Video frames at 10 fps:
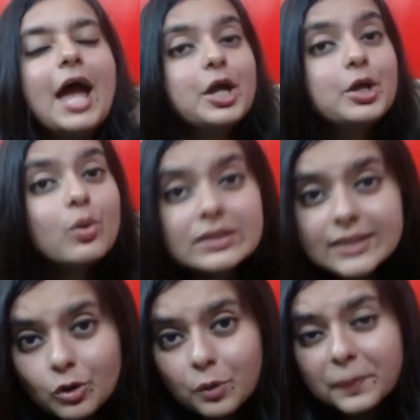Use
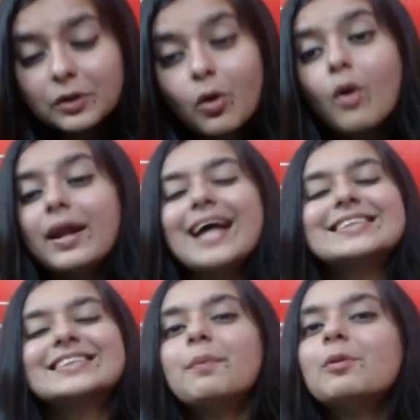the coupon code
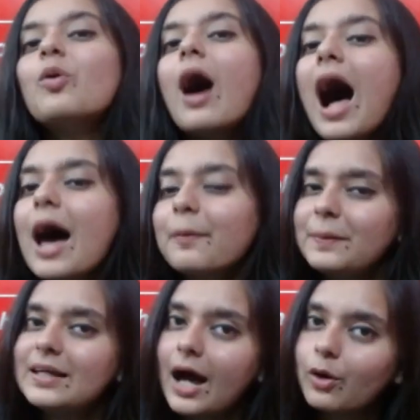
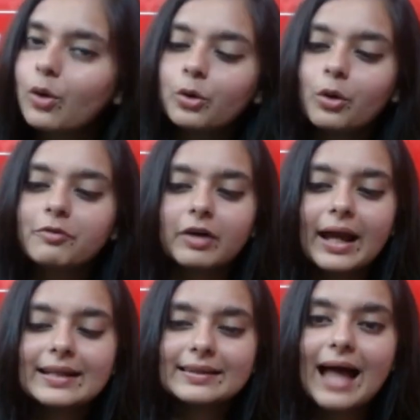SWRPRO. Don't forget